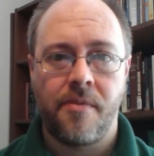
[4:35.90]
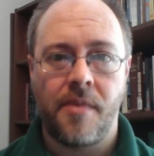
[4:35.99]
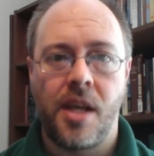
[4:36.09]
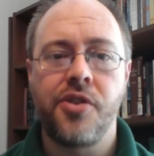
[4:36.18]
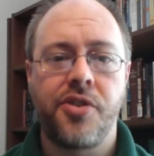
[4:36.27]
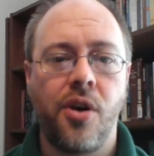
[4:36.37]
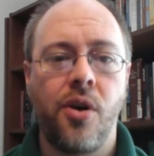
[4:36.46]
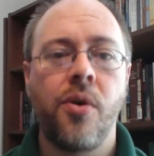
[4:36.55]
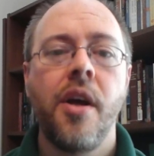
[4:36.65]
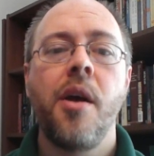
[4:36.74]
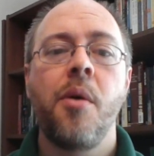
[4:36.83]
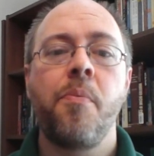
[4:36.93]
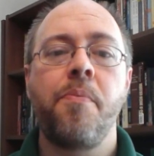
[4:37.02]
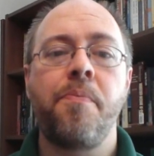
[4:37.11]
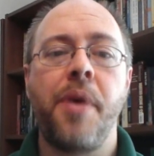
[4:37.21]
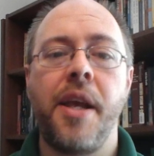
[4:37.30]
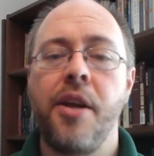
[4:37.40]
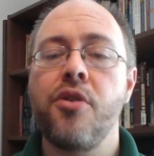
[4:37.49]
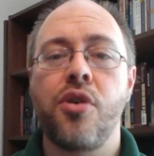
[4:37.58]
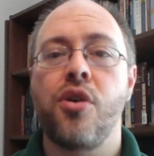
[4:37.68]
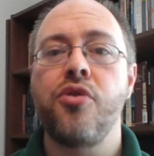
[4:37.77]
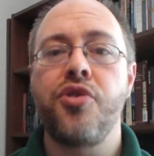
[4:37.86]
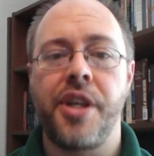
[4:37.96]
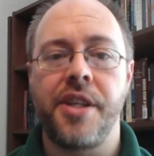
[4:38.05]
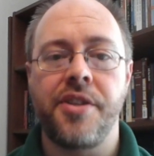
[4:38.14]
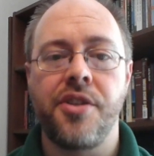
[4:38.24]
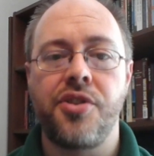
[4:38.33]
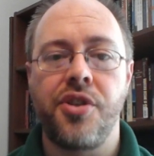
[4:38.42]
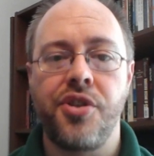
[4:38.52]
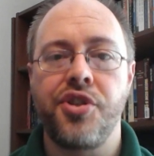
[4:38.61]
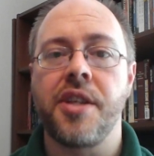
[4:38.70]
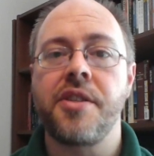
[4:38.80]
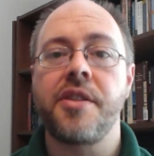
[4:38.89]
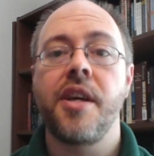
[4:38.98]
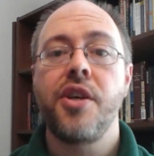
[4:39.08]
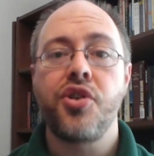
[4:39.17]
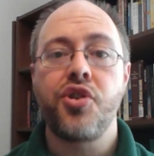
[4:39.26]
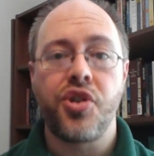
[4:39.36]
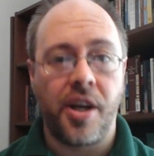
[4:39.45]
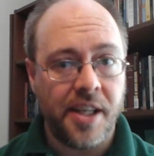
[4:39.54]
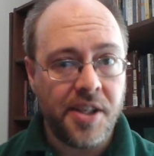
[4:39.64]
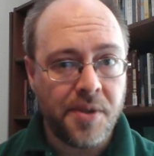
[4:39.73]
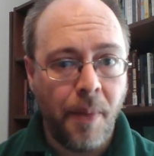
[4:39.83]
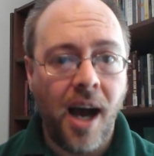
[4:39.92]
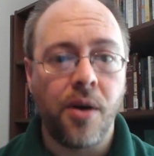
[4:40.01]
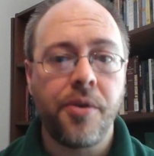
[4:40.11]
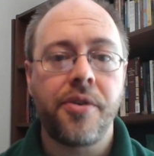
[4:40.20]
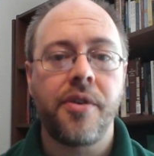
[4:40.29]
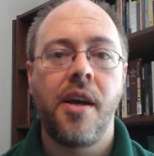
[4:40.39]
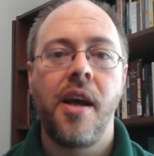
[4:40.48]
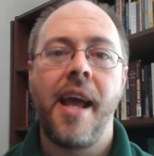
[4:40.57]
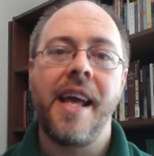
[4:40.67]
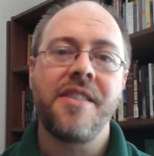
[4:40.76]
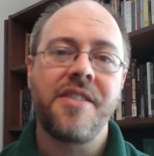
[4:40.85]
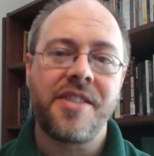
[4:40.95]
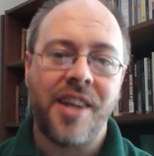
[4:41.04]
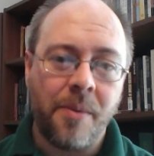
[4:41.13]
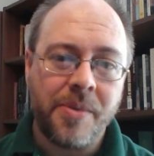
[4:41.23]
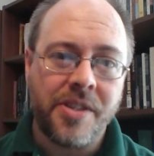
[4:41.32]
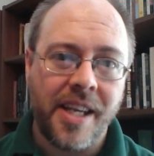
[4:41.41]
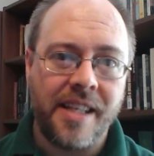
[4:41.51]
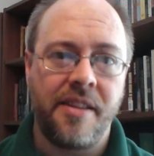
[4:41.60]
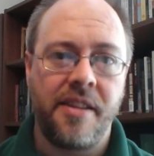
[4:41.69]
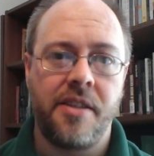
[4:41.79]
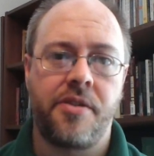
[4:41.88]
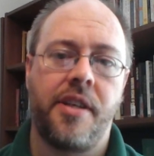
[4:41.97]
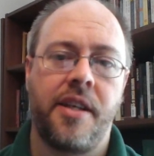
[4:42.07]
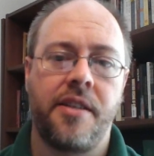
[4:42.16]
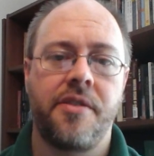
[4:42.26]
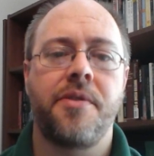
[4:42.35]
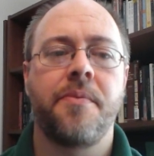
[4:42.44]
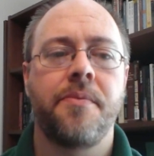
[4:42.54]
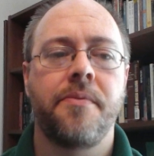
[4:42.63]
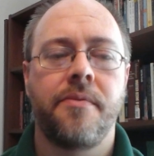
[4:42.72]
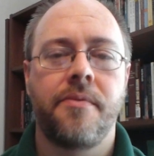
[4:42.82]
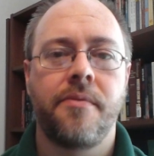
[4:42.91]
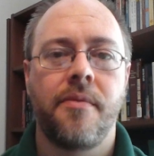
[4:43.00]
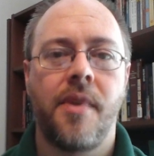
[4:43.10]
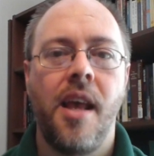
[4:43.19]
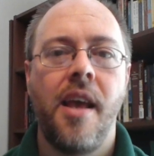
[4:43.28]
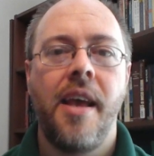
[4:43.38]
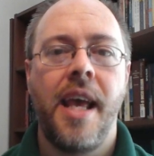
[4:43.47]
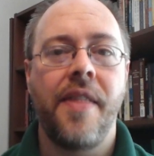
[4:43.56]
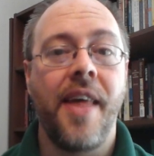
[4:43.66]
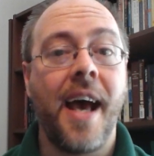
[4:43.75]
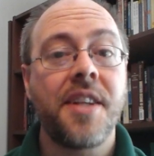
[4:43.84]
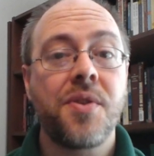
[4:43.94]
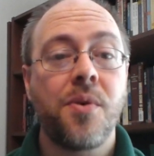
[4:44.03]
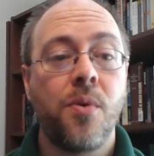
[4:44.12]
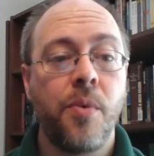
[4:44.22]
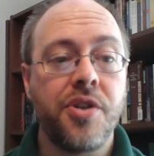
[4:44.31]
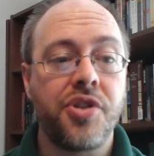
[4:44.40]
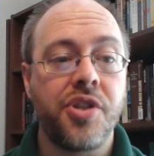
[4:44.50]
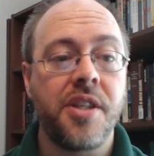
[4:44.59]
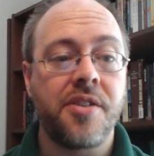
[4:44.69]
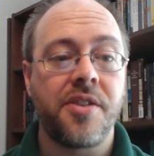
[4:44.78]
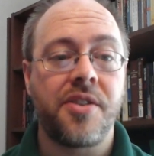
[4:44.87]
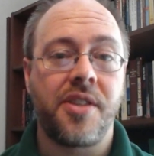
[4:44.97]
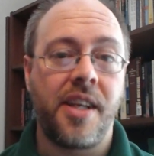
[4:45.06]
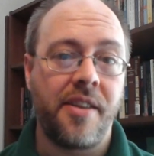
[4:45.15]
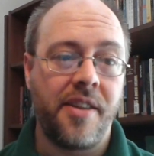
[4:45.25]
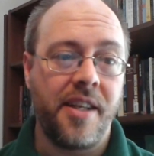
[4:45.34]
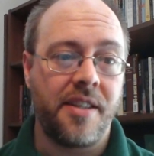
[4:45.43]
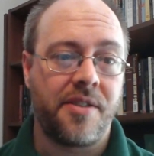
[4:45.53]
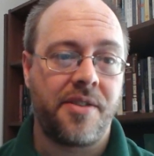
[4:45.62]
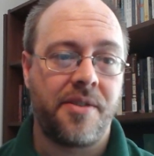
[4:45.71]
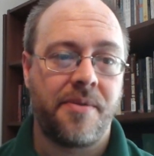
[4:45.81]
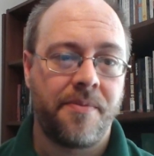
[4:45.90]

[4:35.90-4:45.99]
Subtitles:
And so Peter told Jesus to just shut his mouth and stop saying these things. And that's when Jesus said this.